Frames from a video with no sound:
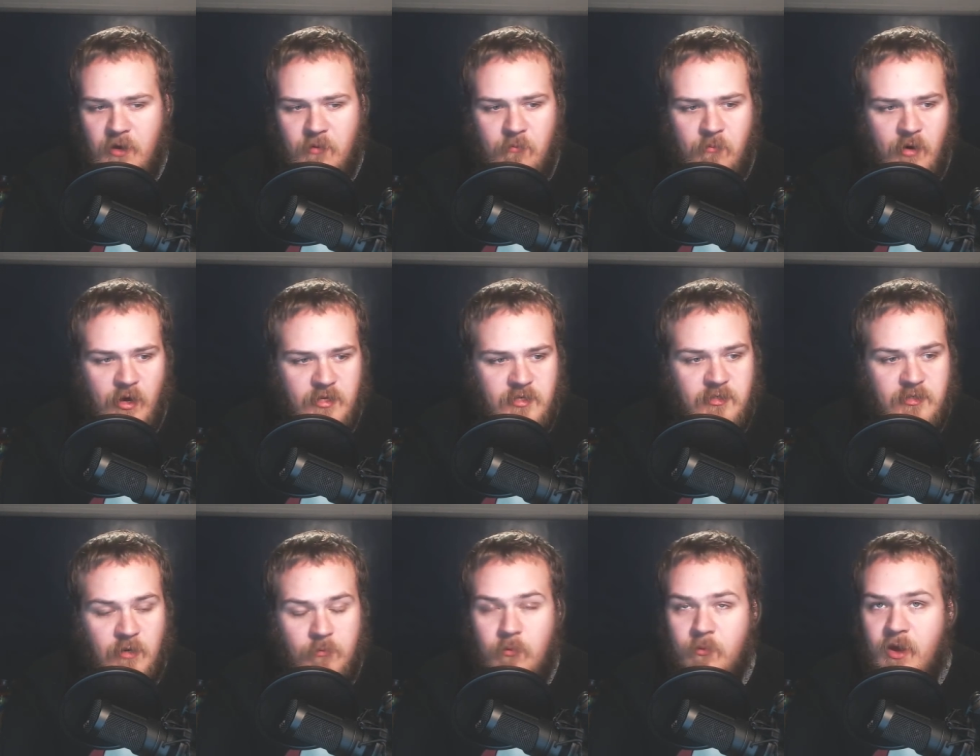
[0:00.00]
but
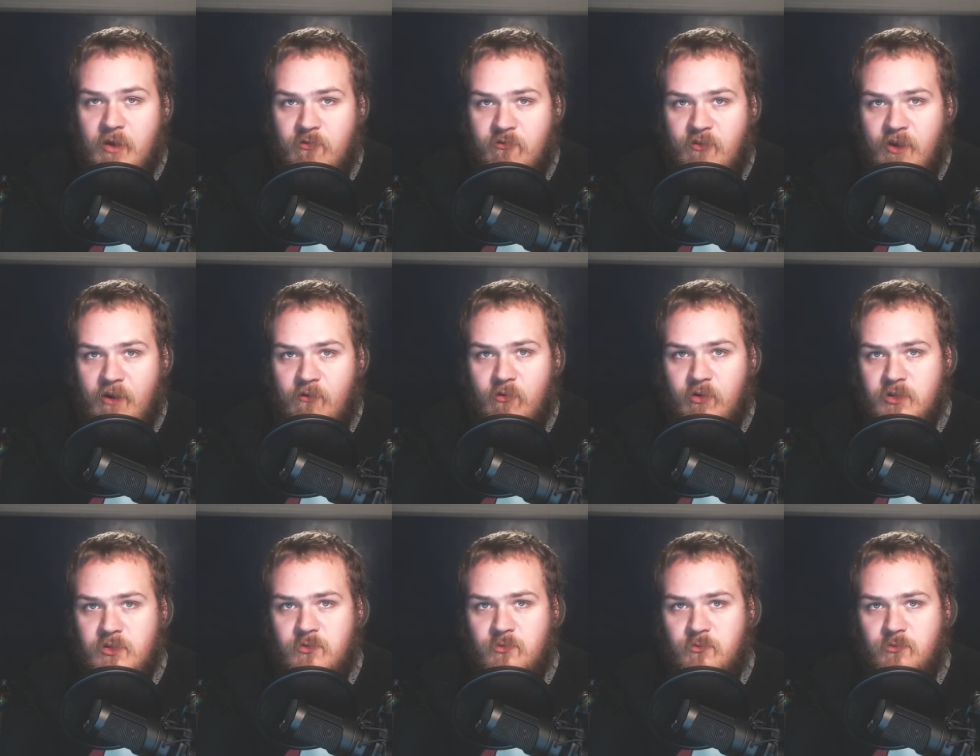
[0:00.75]
some of my
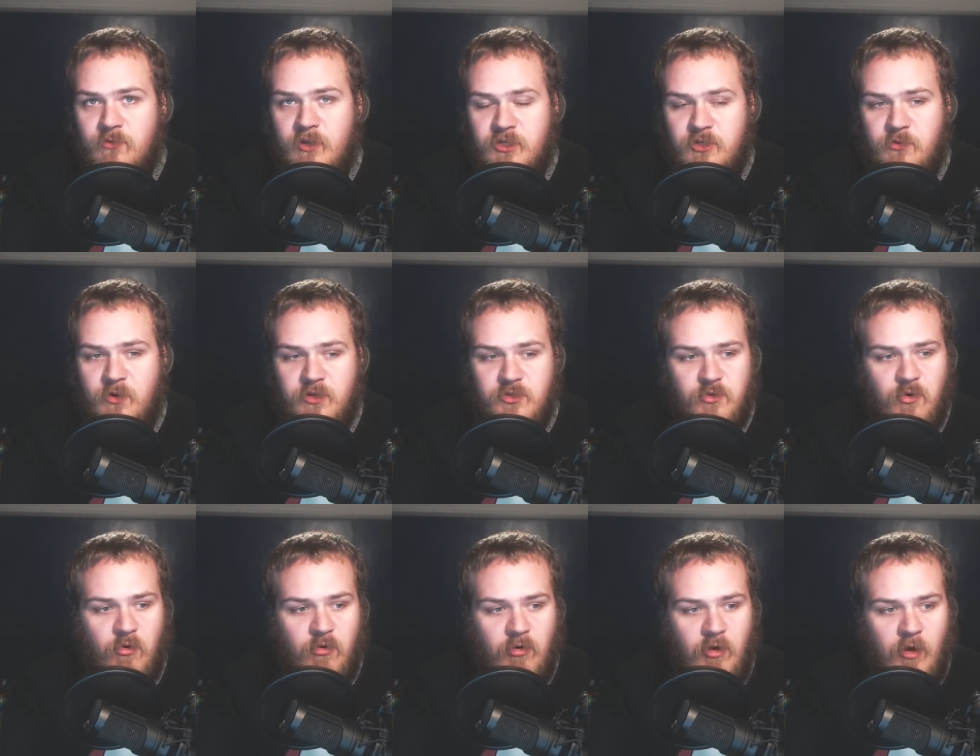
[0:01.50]
favorites, especially when I
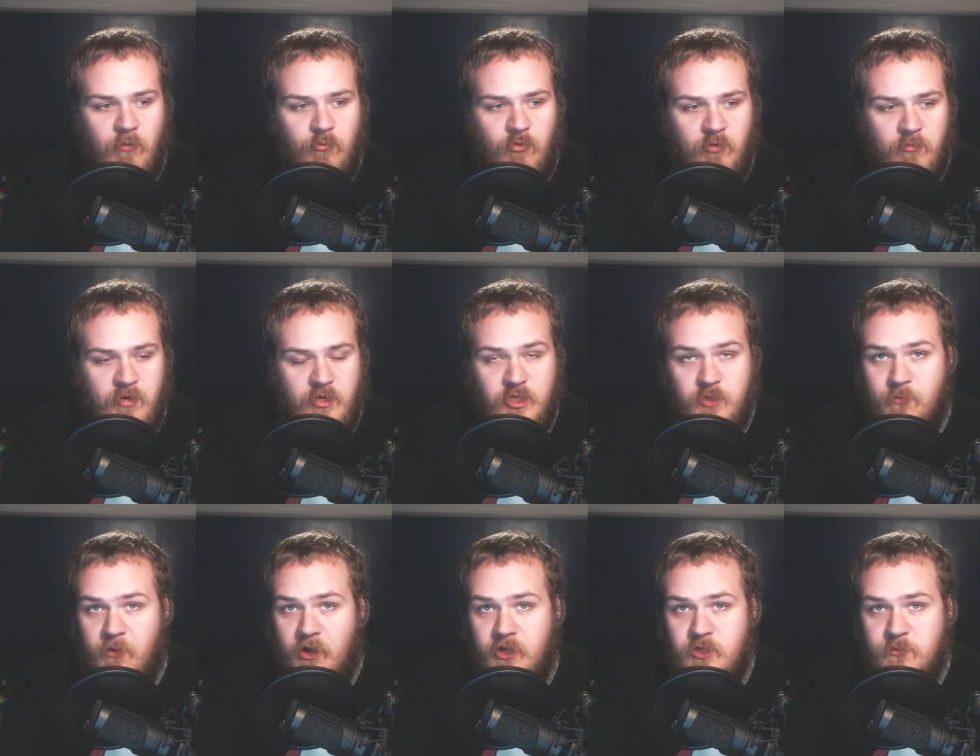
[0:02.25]
was growing up, would be
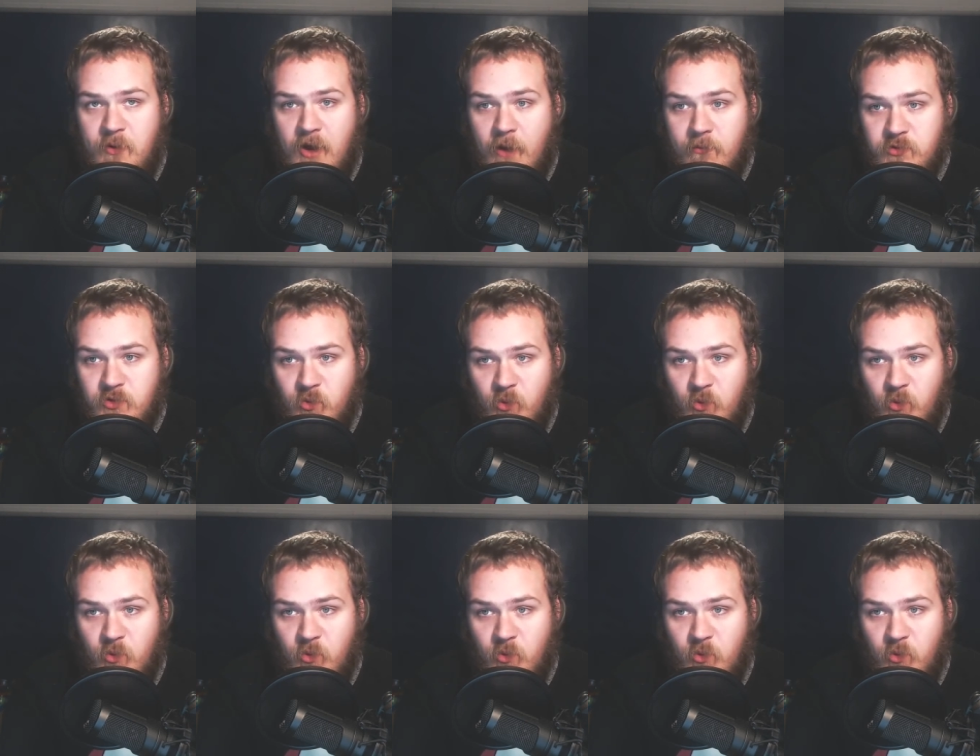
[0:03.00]
SpongeBob